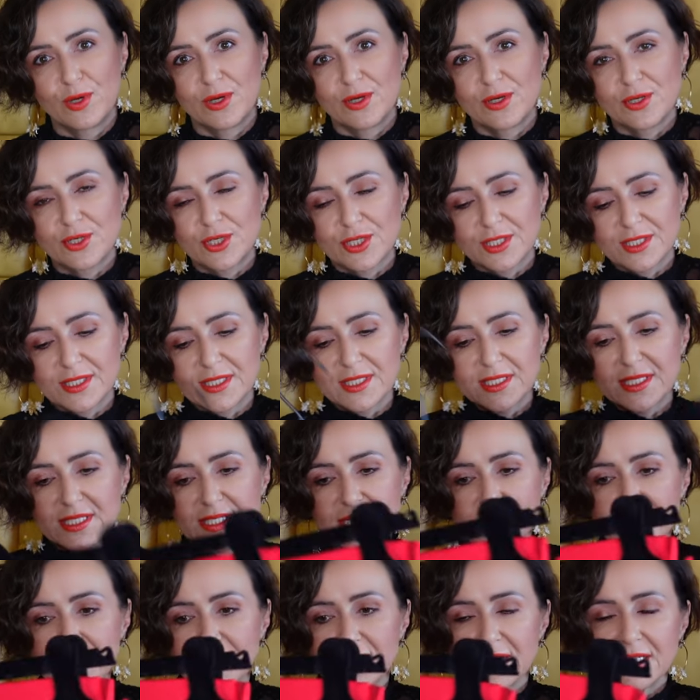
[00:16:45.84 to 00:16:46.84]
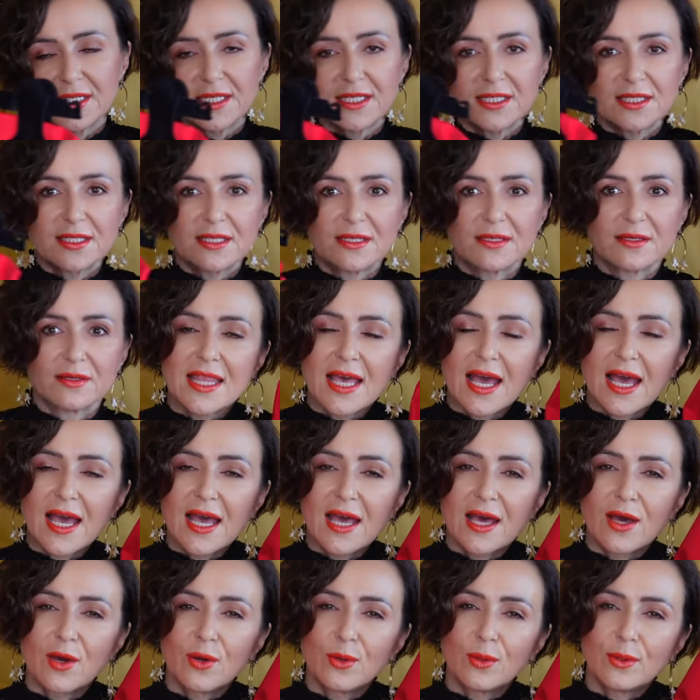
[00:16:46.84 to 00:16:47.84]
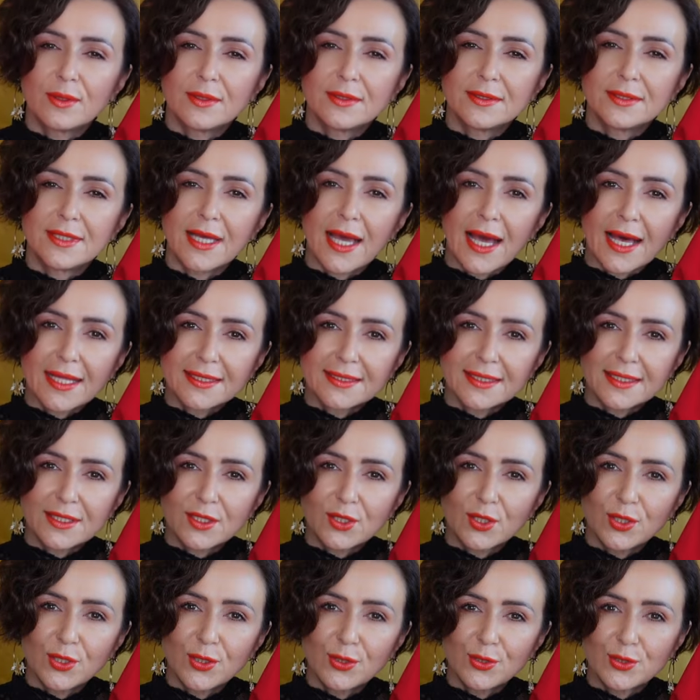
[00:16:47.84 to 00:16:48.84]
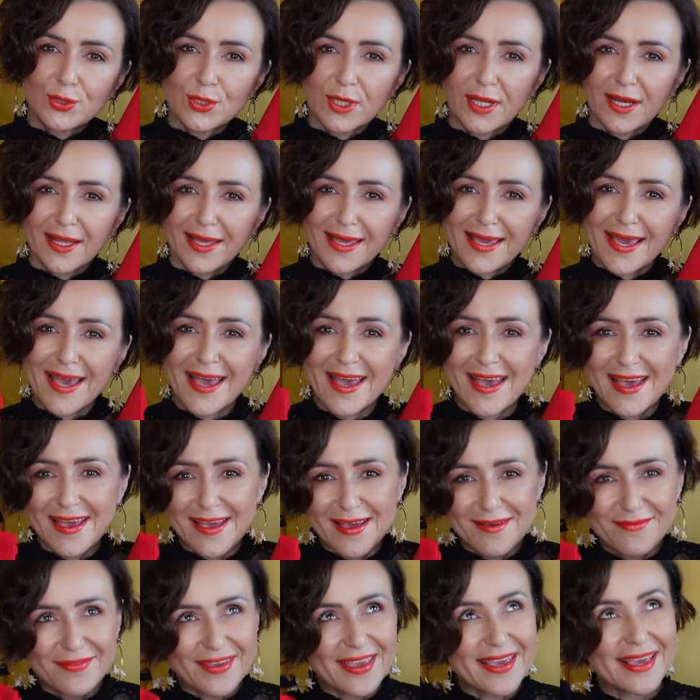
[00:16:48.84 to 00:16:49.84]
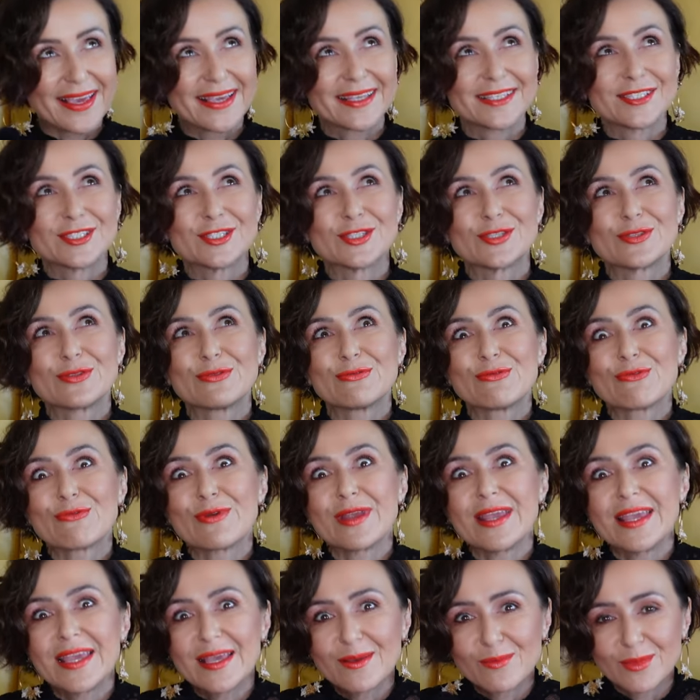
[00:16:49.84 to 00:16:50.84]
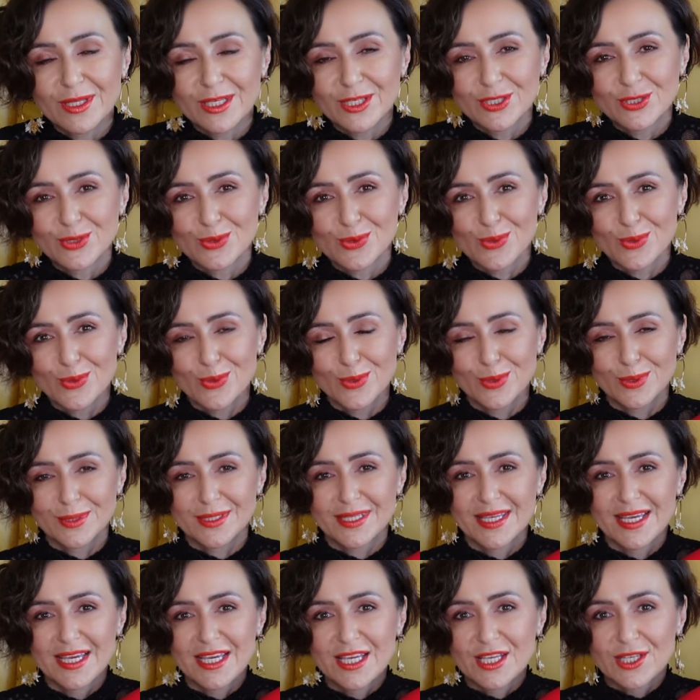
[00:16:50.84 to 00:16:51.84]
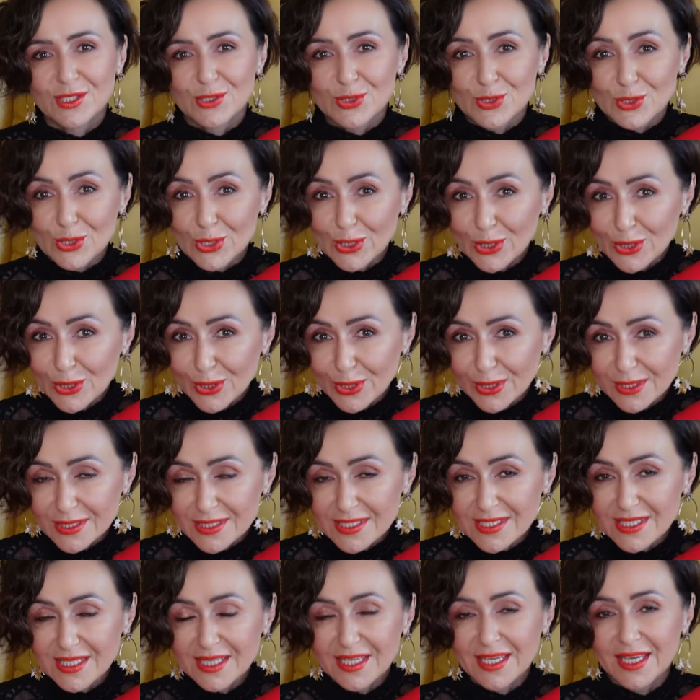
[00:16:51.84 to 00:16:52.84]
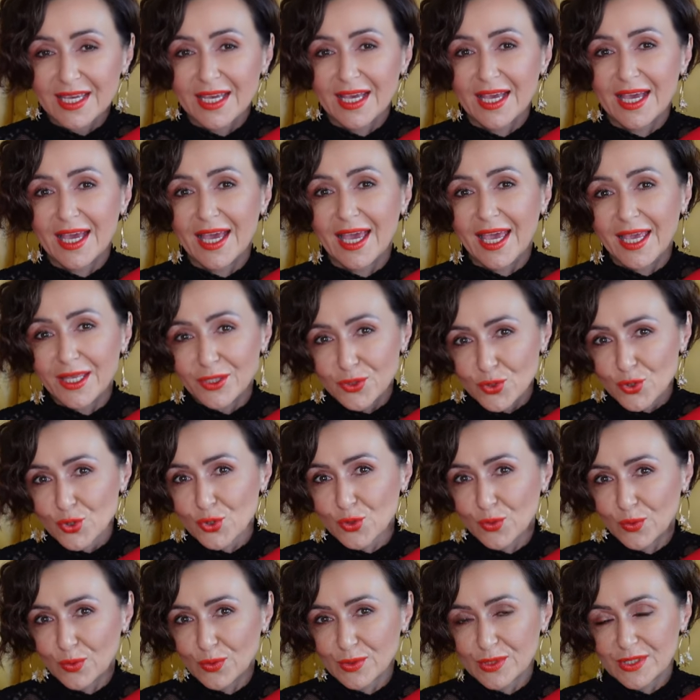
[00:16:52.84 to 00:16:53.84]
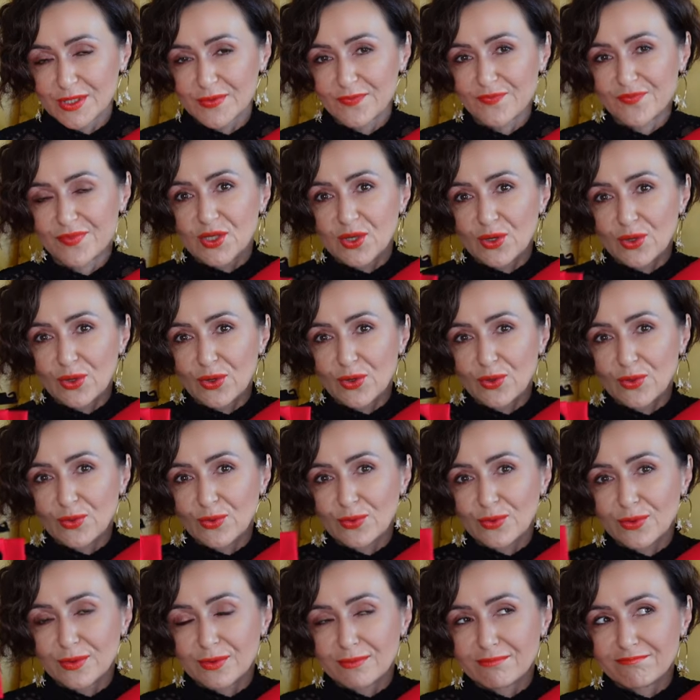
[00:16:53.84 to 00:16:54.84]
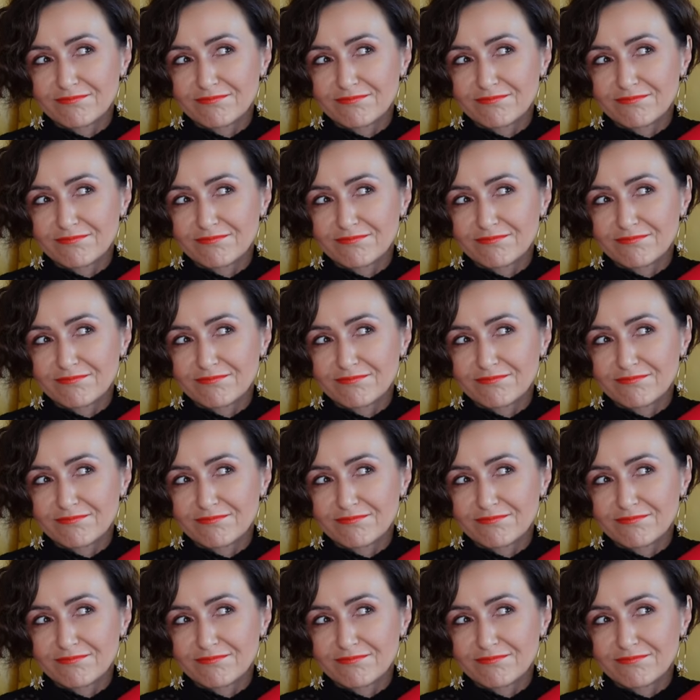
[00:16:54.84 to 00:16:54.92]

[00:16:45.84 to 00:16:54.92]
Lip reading: purchased the skirt. Now the Attico usually have extremely short skirts and shorts, so